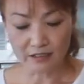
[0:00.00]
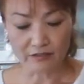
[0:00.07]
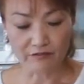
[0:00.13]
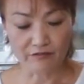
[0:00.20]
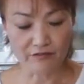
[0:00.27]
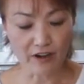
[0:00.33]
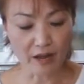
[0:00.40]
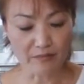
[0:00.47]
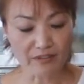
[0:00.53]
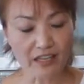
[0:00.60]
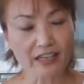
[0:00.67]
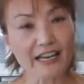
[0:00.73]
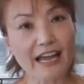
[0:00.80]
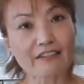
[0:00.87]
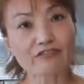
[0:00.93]
from the
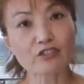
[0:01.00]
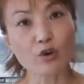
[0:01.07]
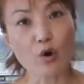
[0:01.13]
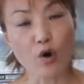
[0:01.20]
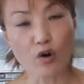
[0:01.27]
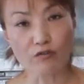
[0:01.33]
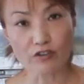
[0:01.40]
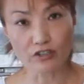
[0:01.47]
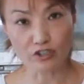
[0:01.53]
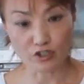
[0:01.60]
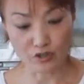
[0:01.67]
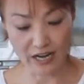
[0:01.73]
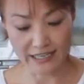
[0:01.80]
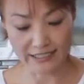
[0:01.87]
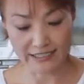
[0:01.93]
leftover
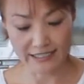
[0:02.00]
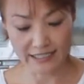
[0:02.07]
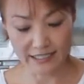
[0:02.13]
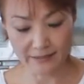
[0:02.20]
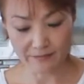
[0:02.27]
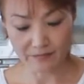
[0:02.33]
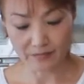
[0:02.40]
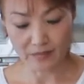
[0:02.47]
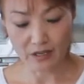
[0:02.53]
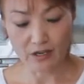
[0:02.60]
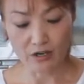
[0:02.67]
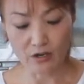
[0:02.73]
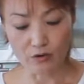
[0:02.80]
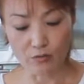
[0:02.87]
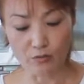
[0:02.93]
dressing,
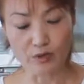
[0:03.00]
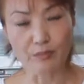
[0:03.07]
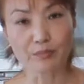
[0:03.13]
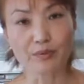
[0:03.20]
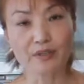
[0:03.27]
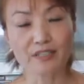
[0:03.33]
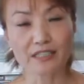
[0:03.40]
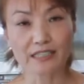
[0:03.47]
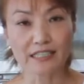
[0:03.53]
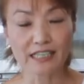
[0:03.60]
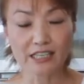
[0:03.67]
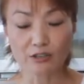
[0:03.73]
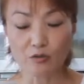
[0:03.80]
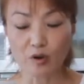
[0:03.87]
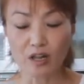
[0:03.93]
we put
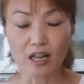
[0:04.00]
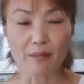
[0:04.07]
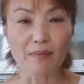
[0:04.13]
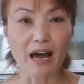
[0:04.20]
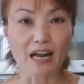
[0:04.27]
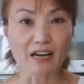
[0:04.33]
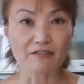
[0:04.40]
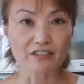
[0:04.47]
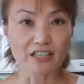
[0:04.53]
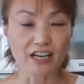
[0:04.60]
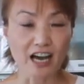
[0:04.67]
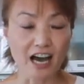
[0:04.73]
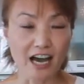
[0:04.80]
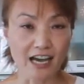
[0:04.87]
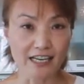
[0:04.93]
equal amount of the
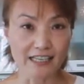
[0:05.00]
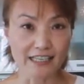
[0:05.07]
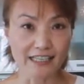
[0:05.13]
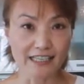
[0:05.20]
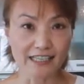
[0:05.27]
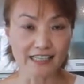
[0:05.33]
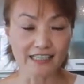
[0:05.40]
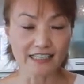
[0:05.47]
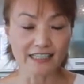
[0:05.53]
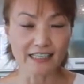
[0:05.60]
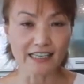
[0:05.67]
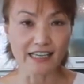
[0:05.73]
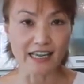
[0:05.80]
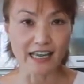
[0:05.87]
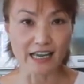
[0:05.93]
honey
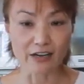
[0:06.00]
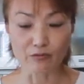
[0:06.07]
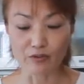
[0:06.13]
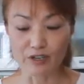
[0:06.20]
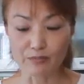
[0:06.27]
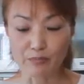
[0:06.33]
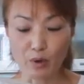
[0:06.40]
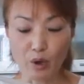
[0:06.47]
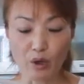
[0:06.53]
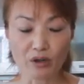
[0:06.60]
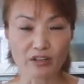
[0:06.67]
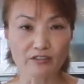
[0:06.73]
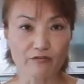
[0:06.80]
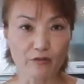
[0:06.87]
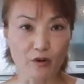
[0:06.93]
and we boiled
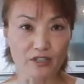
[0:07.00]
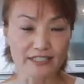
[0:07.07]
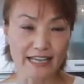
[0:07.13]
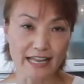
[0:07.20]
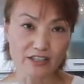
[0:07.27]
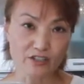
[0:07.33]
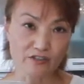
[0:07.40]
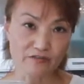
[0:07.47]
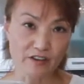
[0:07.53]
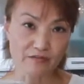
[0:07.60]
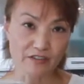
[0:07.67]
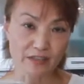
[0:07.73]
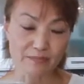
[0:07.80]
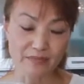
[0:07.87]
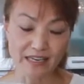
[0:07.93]
it for 10 to
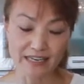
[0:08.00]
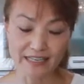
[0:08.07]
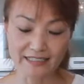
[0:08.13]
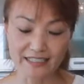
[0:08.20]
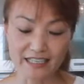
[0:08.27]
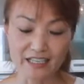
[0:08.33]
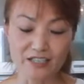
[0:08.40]
15 minutes.